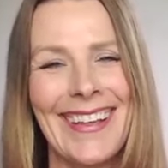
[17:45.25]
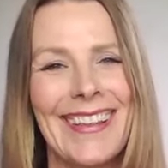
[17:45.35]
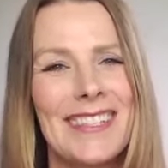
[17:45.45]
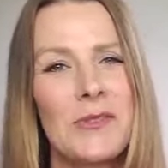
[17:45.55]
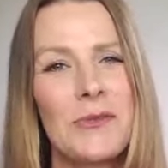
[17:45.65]

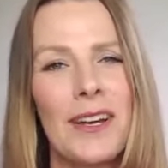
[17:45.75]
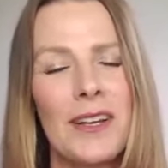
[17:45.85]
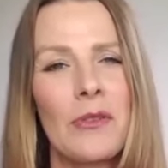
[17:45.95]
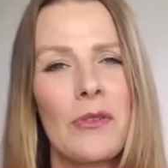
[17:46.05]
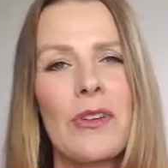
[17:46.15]
This is
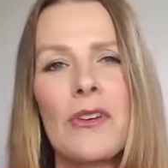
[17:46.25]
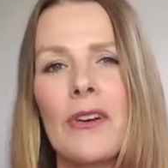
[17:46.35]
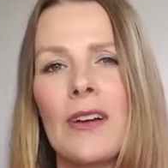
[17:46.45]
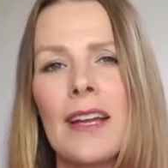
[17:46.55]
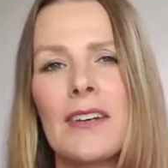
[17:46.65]
running through
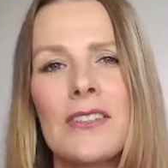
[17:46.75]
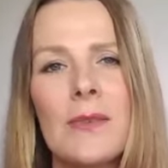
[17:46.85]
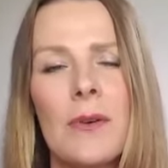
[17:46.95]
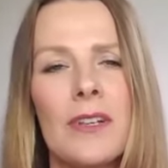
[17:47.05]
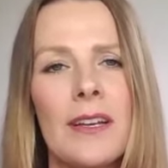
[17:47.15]
your
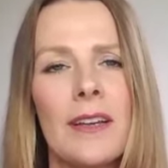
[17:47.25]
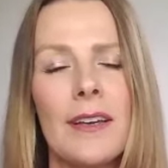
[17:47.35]
energy body